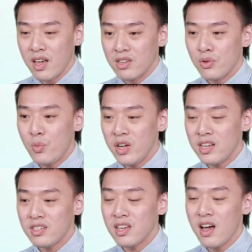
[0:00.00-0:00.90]
So what
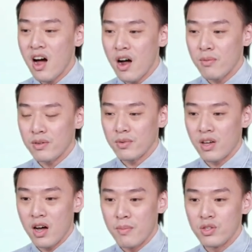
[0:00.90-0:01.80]
does it
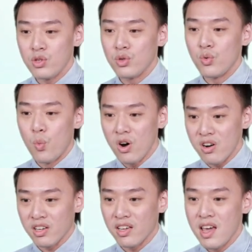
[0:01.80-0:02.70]
happen to
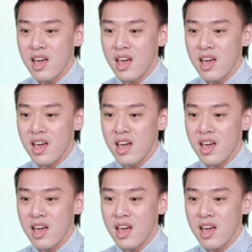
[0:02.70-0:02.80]
work?